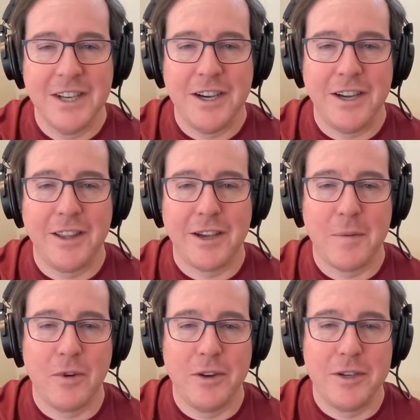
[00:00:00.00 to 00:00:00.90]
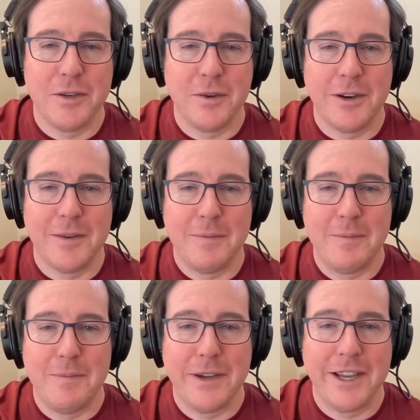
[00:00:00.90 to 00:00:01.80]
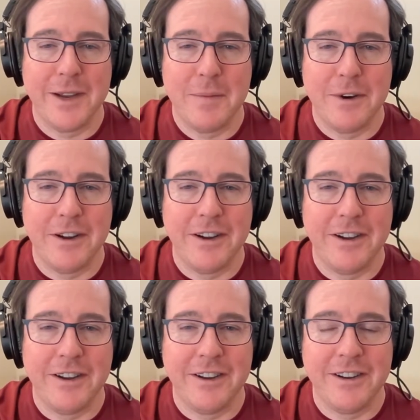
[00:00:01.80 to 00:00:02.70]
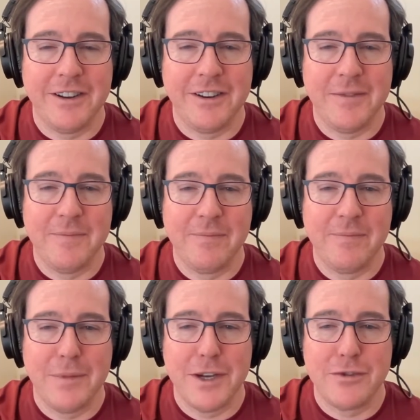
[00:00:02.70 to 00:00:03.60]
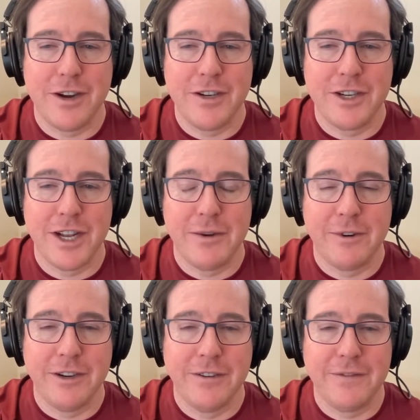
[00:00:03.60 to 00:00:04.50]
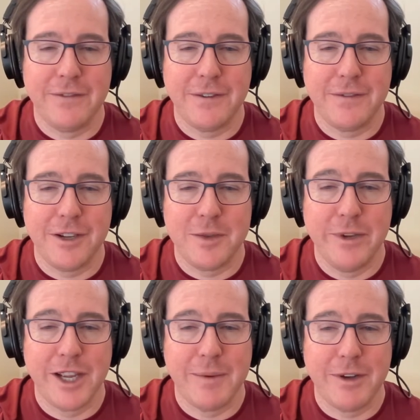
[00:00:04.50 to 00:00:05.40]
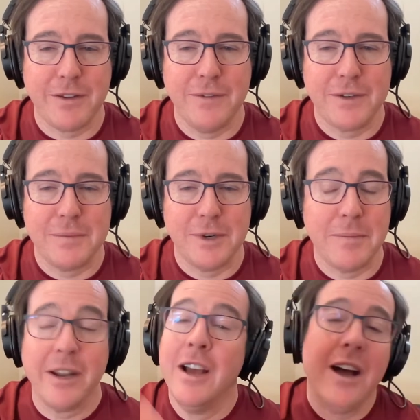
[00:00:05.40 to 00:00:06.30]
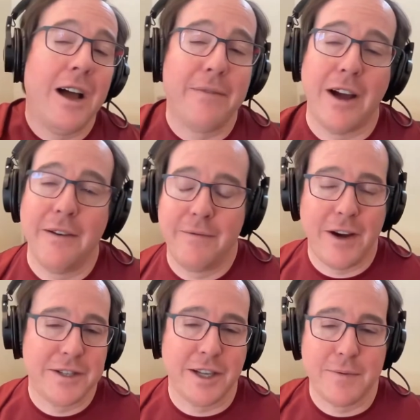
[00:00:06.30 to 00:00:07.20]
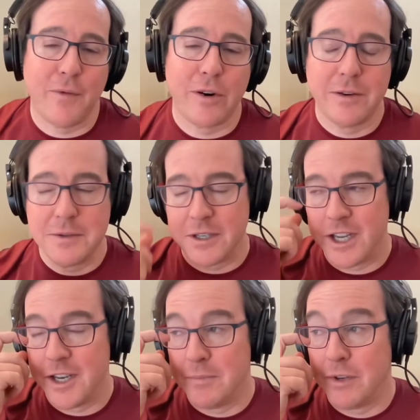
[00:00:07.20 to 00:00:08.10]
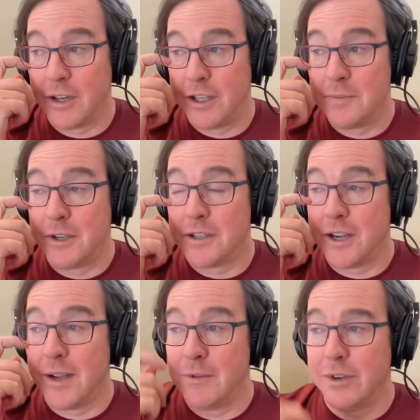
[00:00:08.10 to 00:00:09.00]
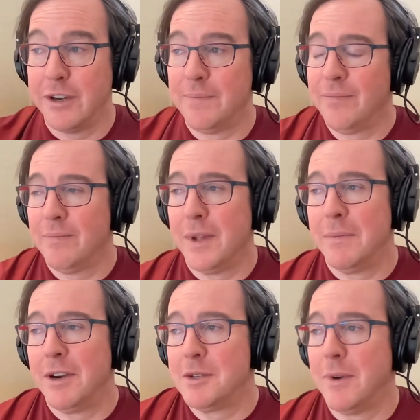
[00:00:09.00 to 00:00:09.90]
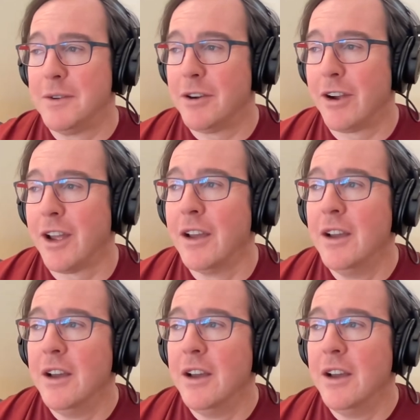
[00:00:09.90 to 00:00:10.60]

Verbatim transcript: I think I'm going to uh, begin my uh, um, my dry January of, of not speaking about the folks from Redmond. I've, I've, i saw this before Christmas. I didn't put on the list because I am trying to minimize my talking.